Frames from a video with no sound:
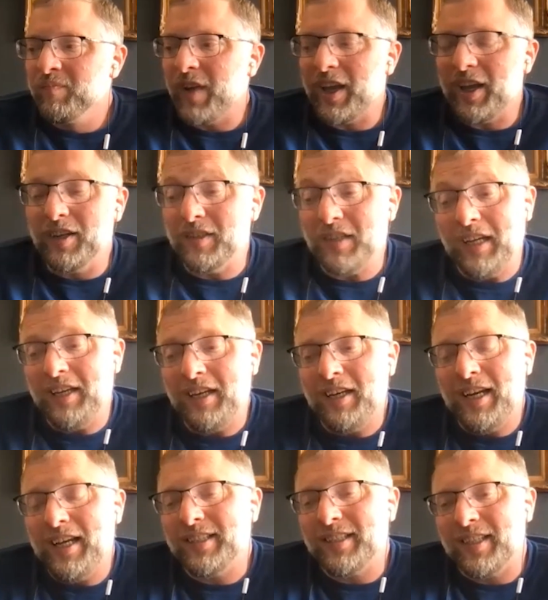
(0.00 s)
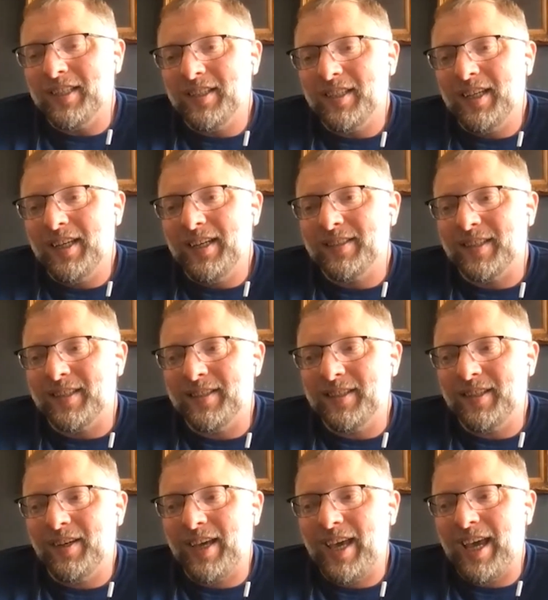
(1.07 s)
And and it isn't. It isn't.
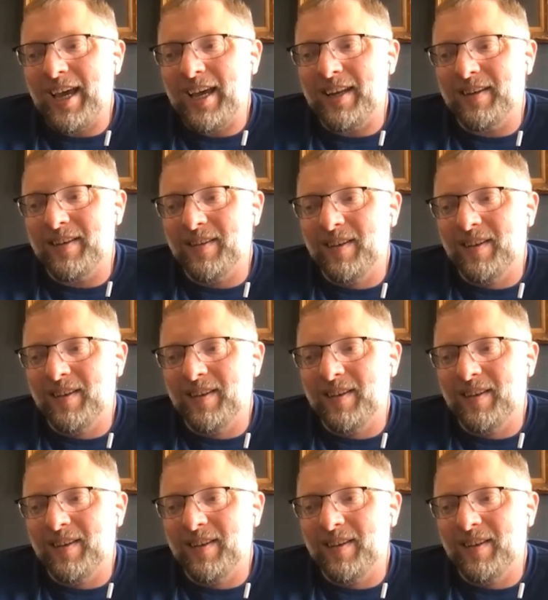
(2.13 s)
You can't.